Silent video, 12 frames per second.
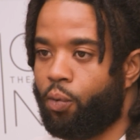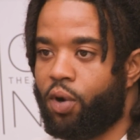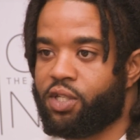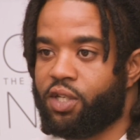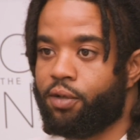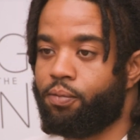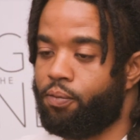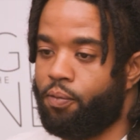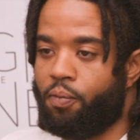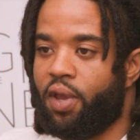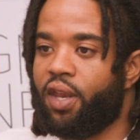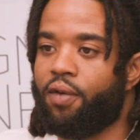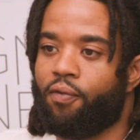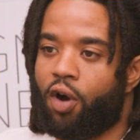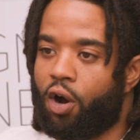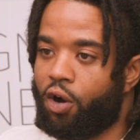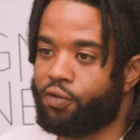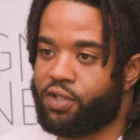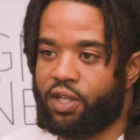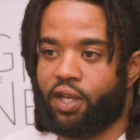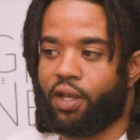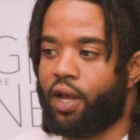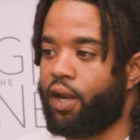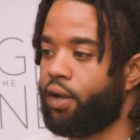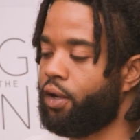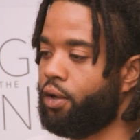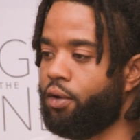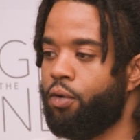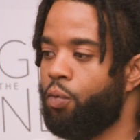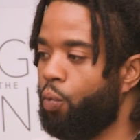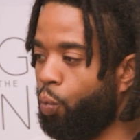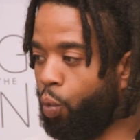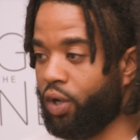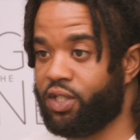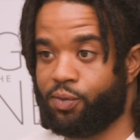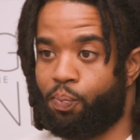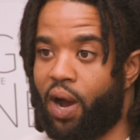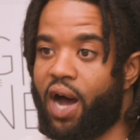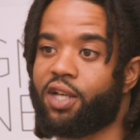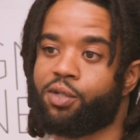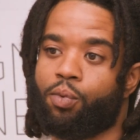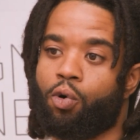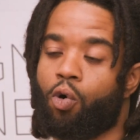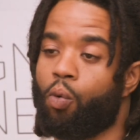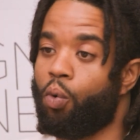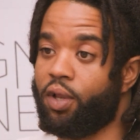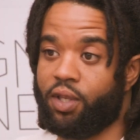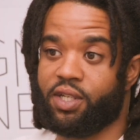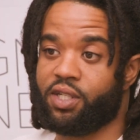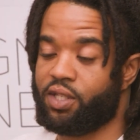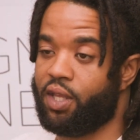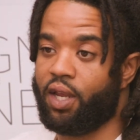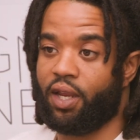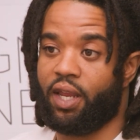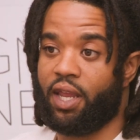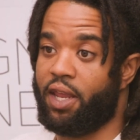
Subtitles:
It wasn't being involved, seeing like what's possible or what this thing